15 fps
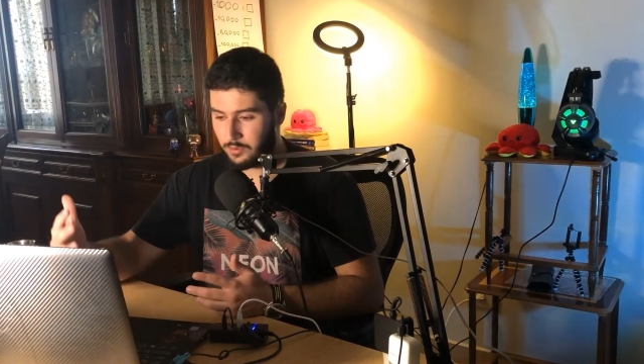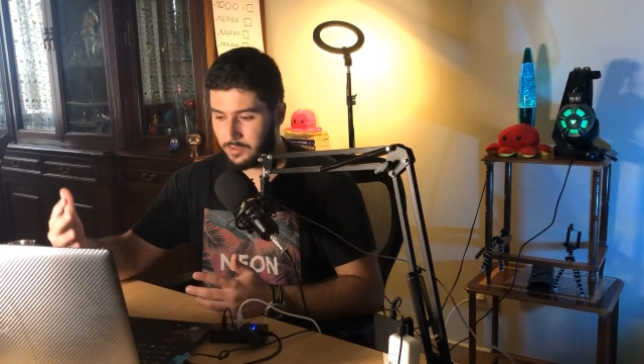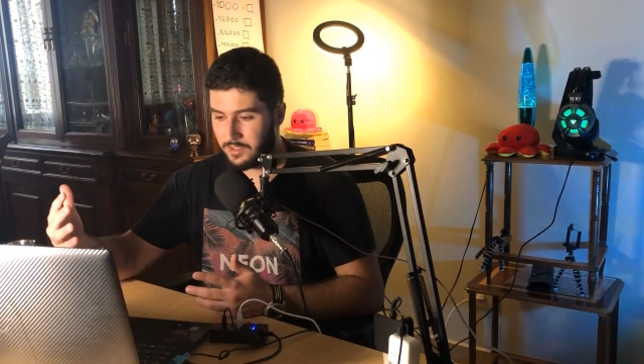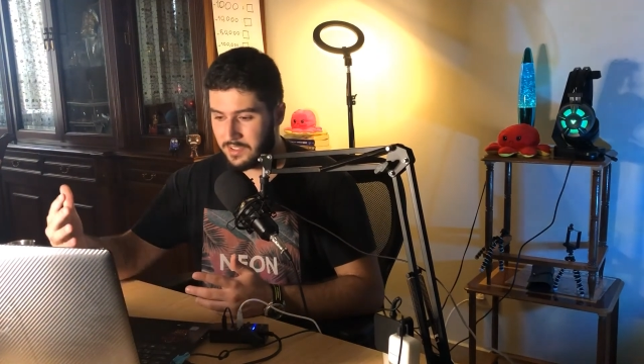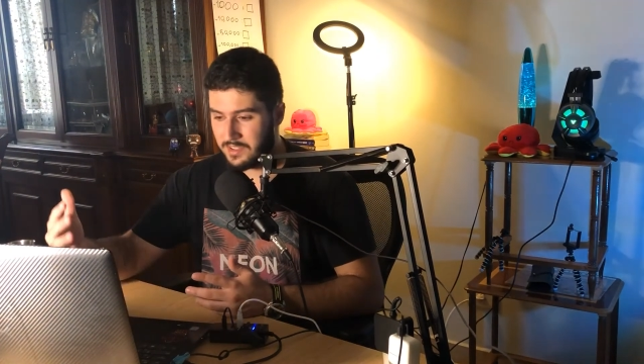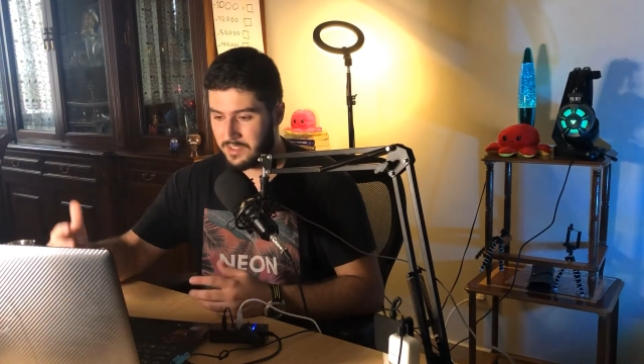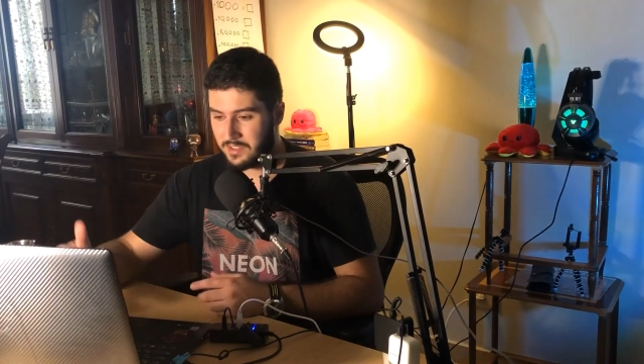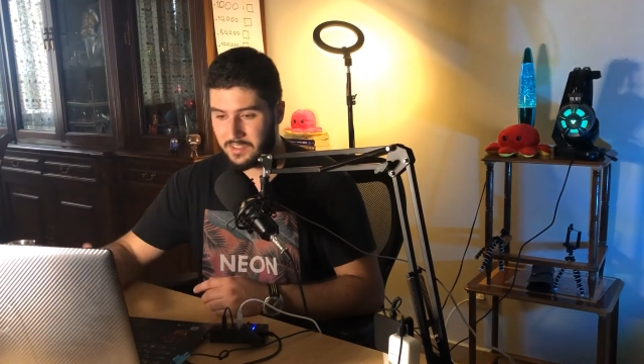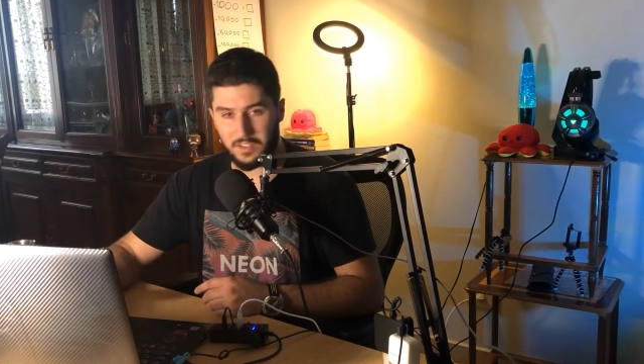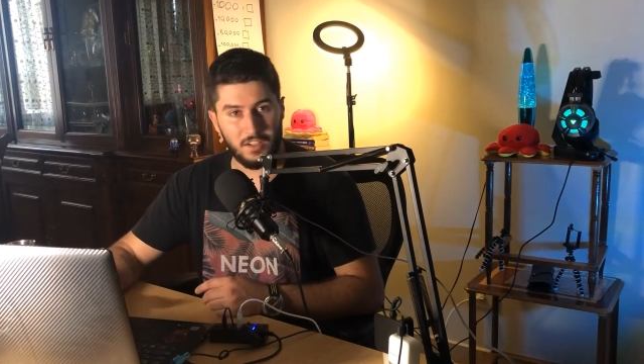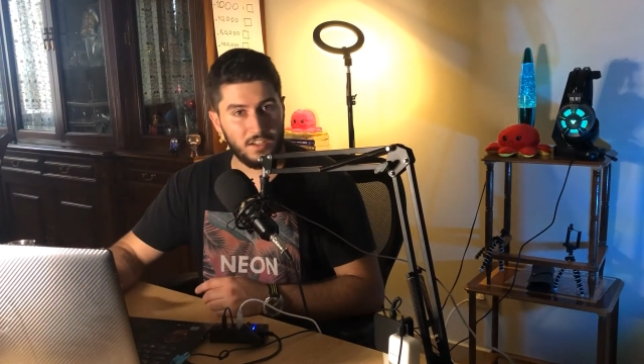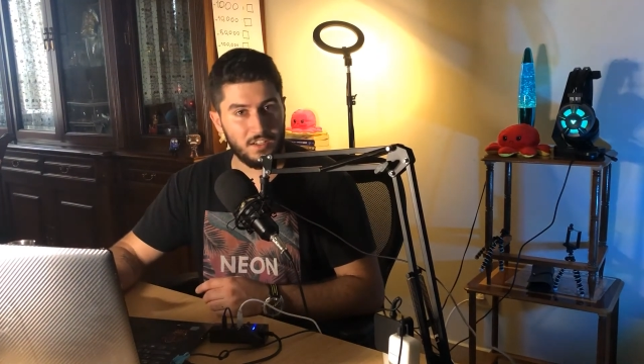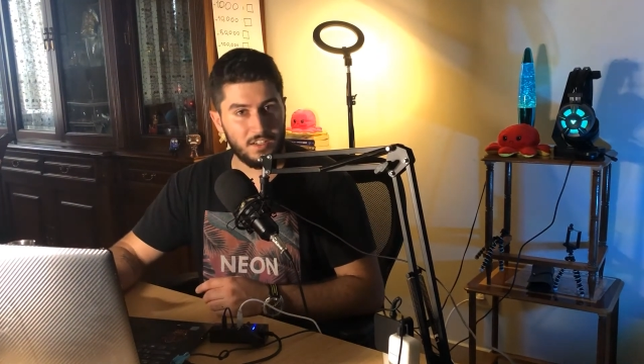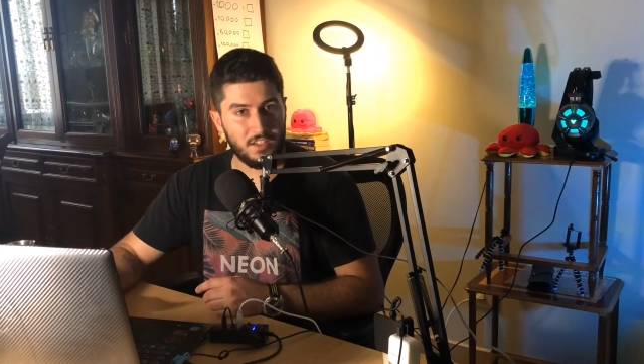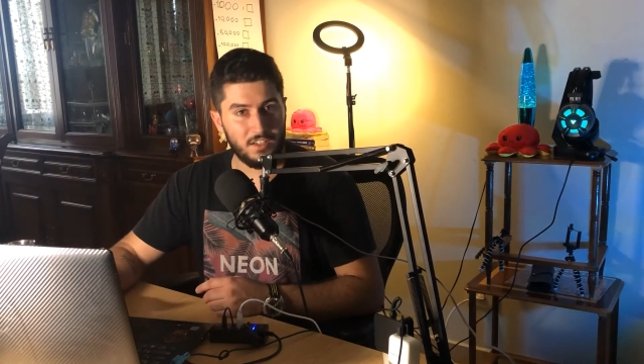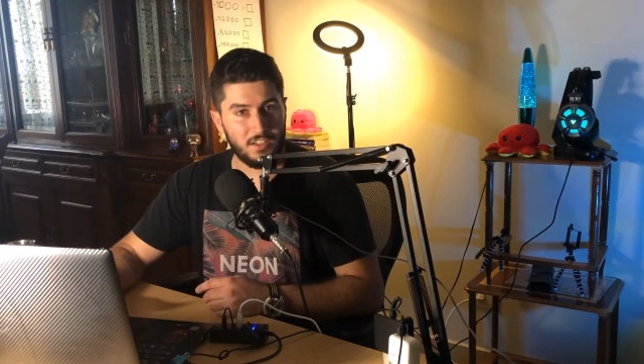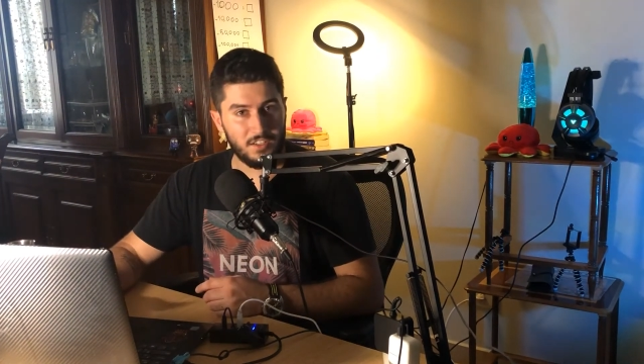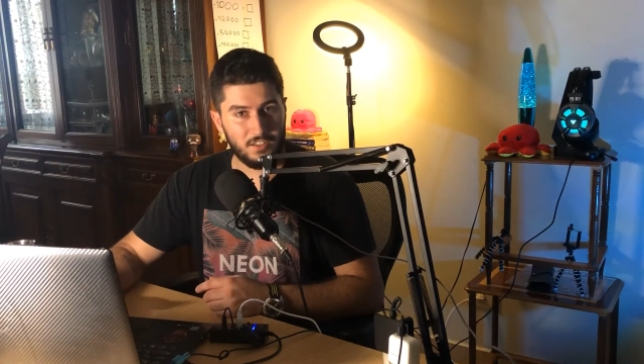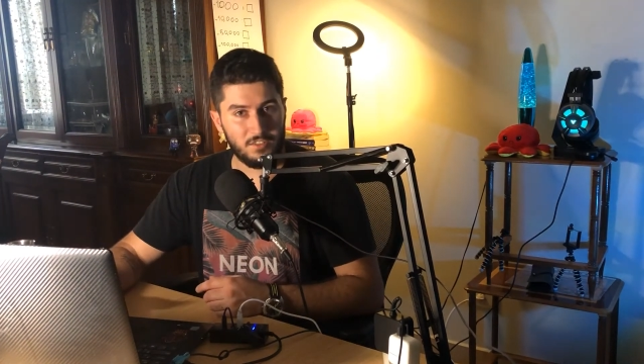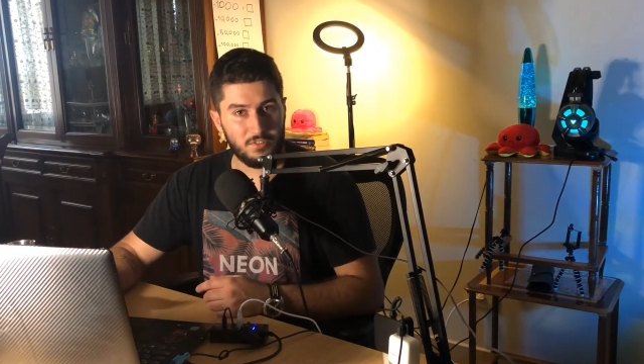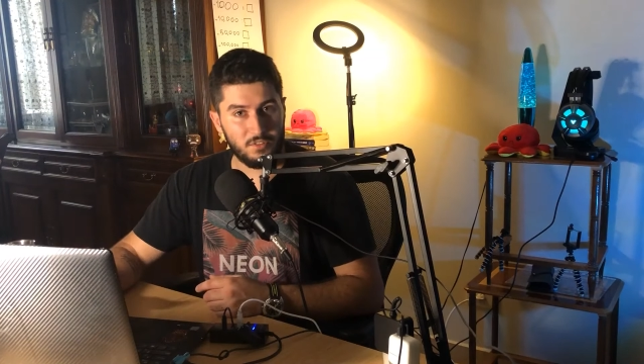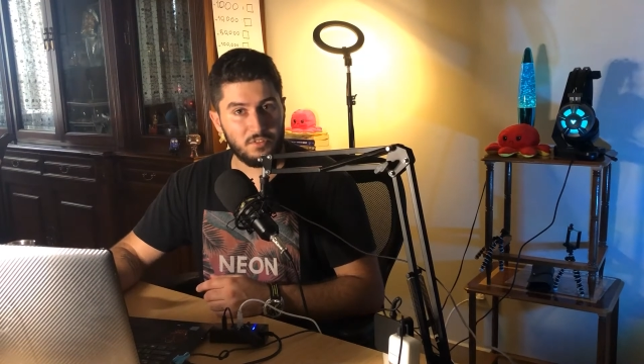this
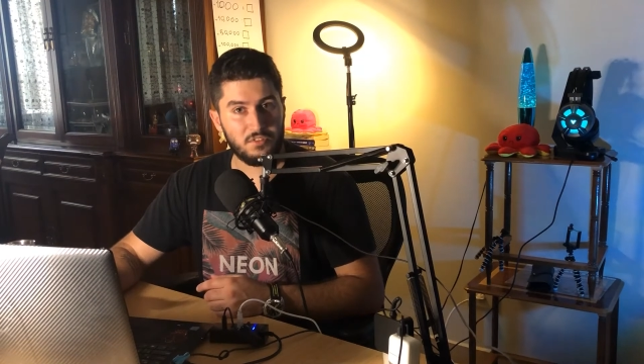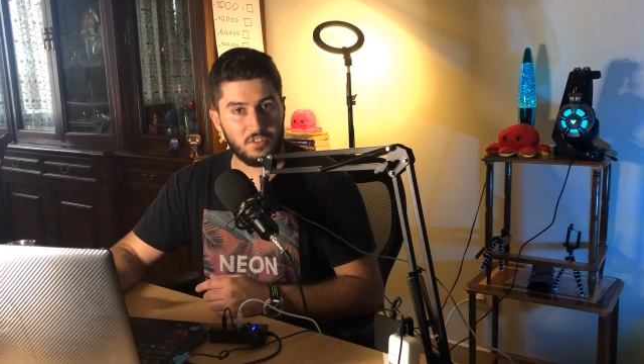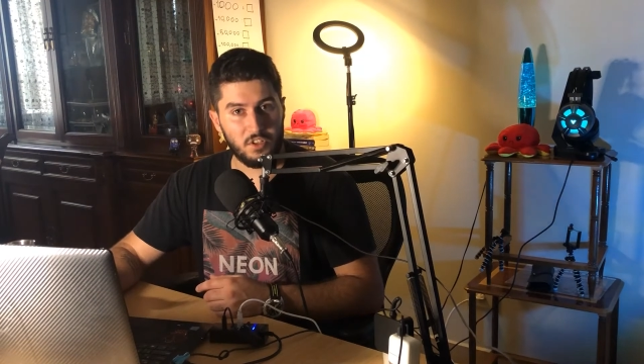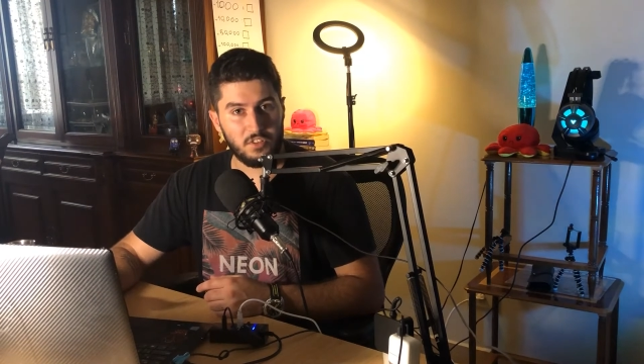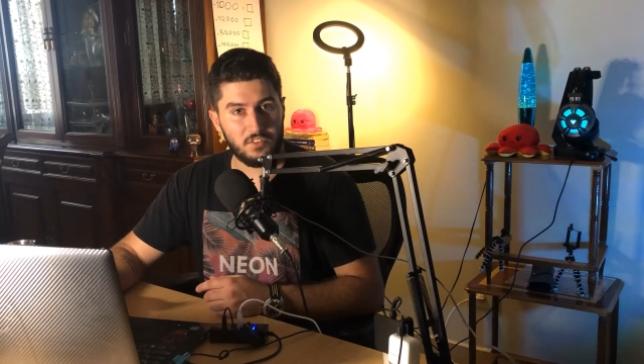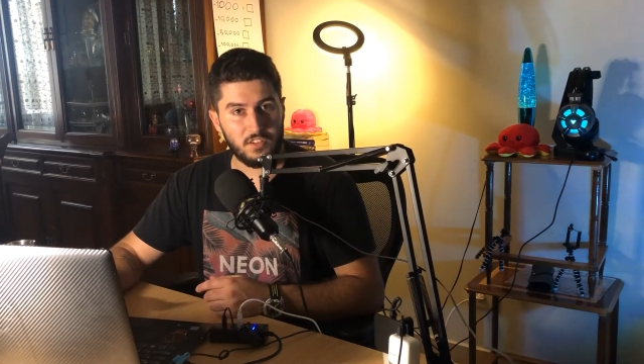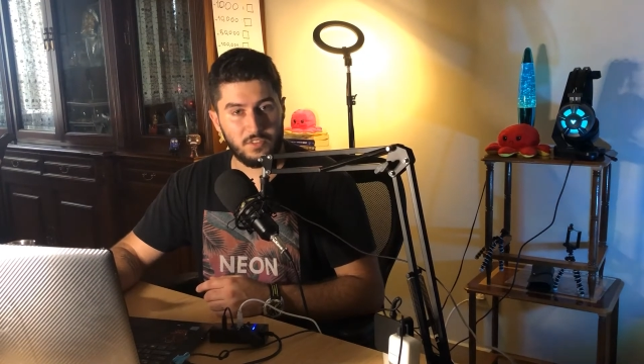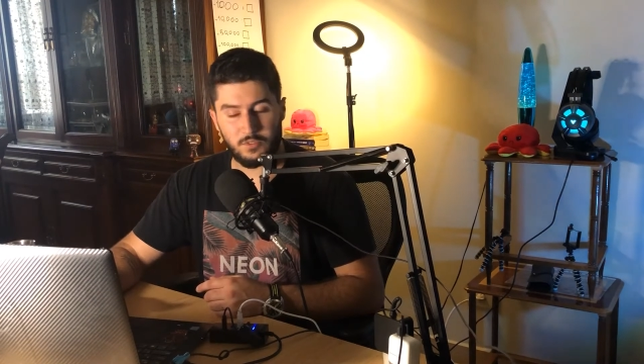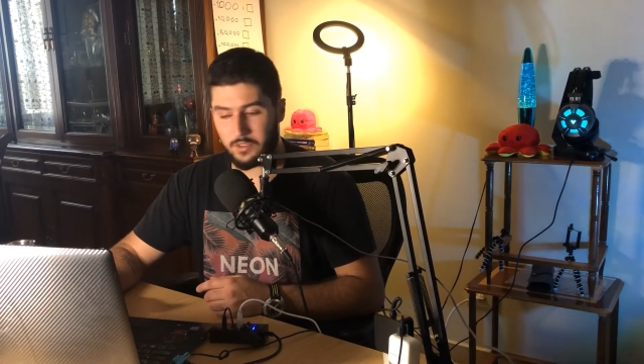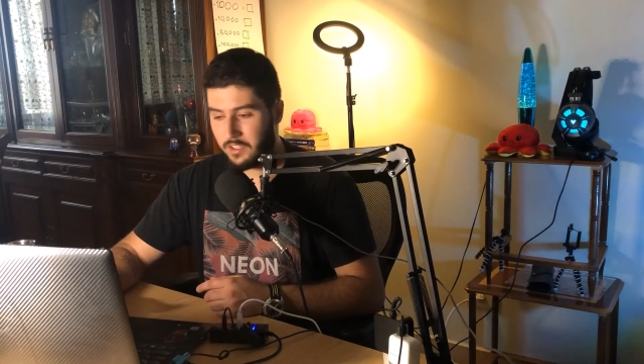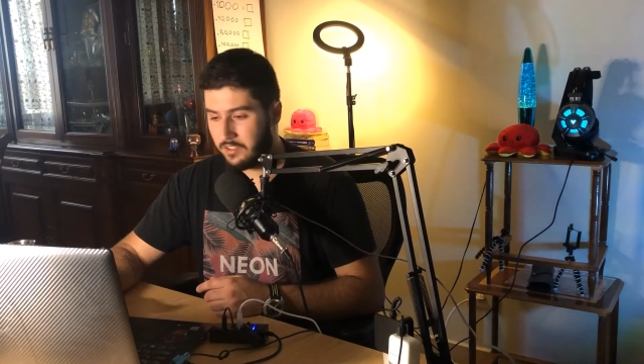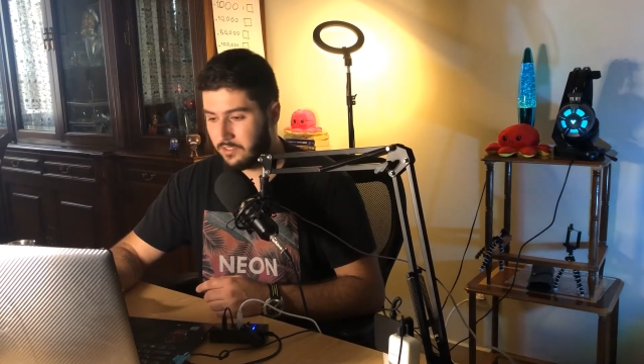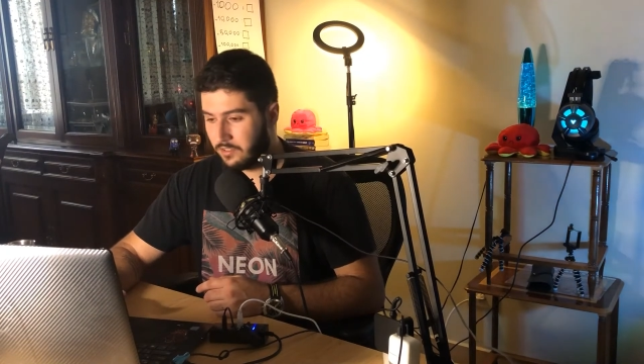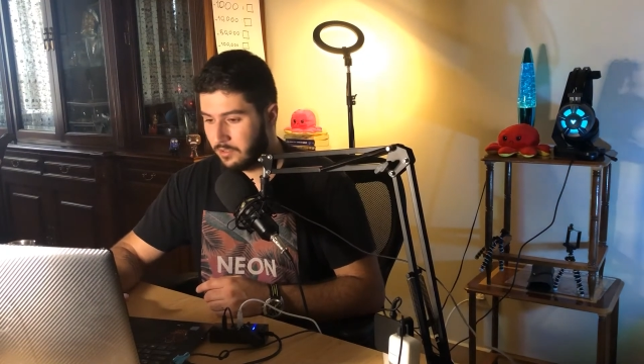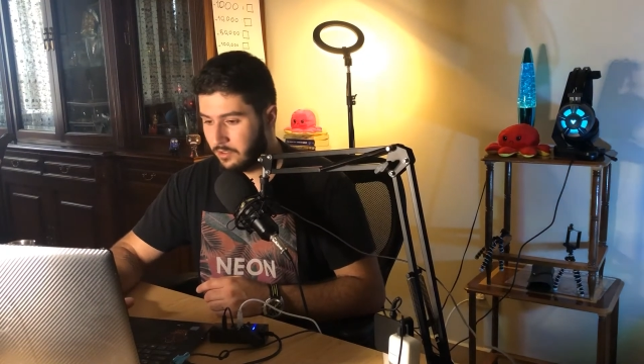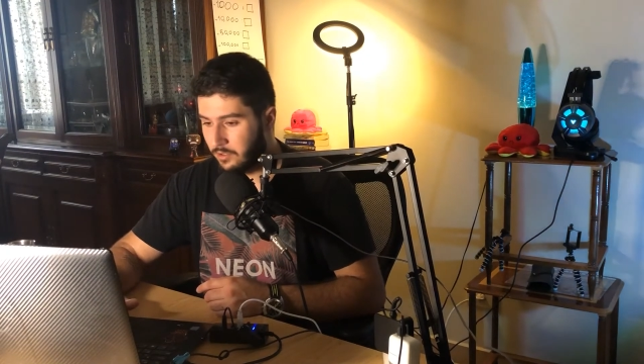good content creator,